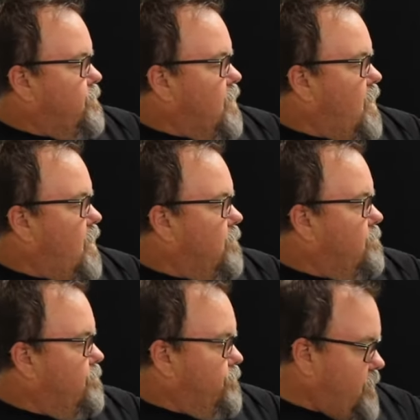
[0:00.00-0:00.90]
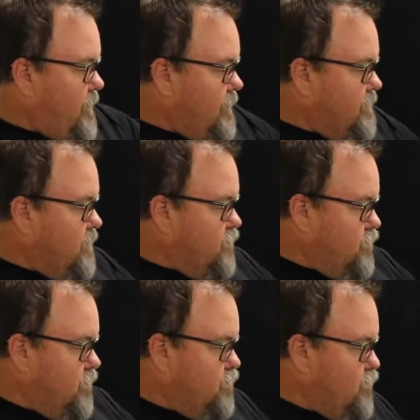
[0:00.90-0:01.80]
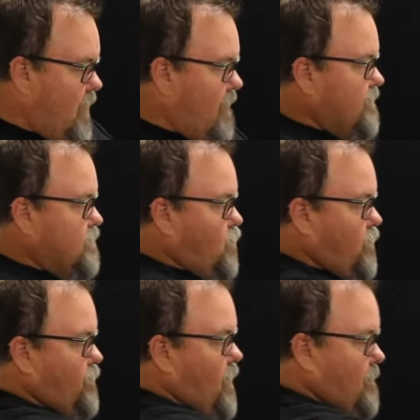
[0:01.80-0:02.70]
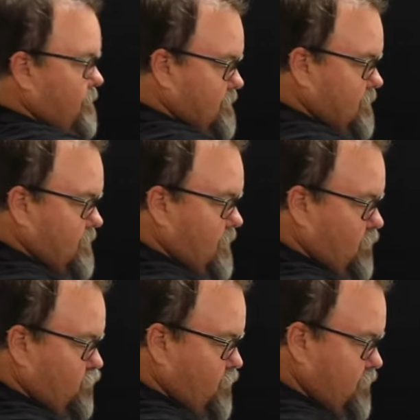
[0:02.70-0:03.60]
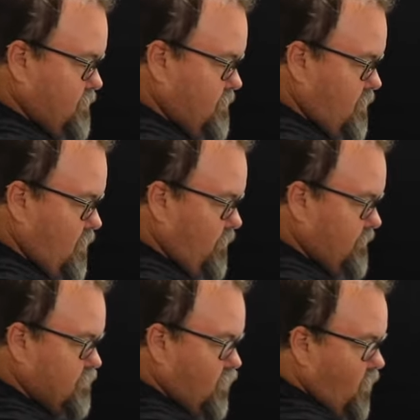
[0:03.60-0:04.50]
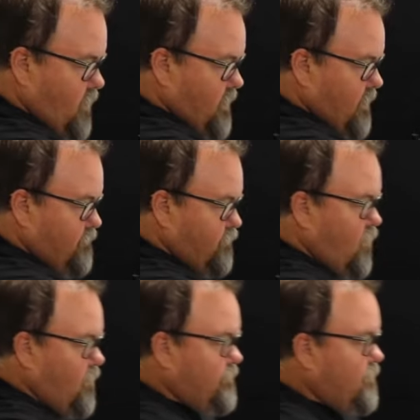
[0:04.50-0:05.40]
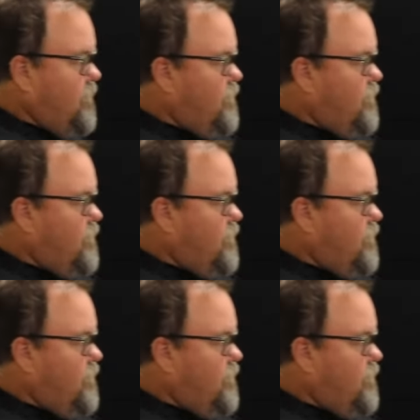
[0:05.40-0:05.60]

in addition to having Tony Robbins as the interest on the targeting for all